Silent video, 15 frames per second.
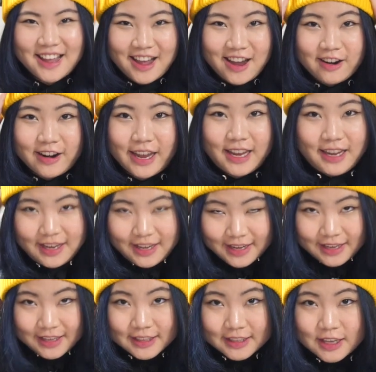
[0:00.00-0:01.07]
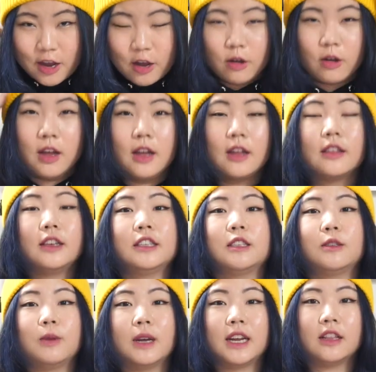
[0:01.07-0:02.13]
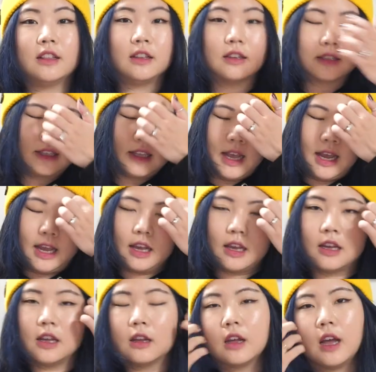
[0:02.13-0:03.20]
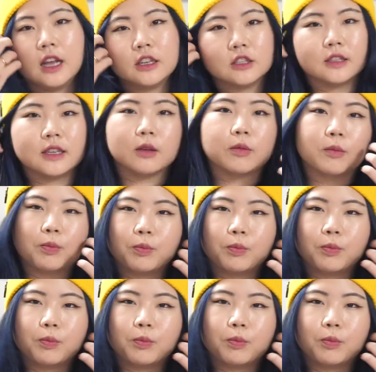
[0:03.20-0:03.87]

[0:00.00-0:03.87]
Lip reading: All right, so this is what it looks like. I just like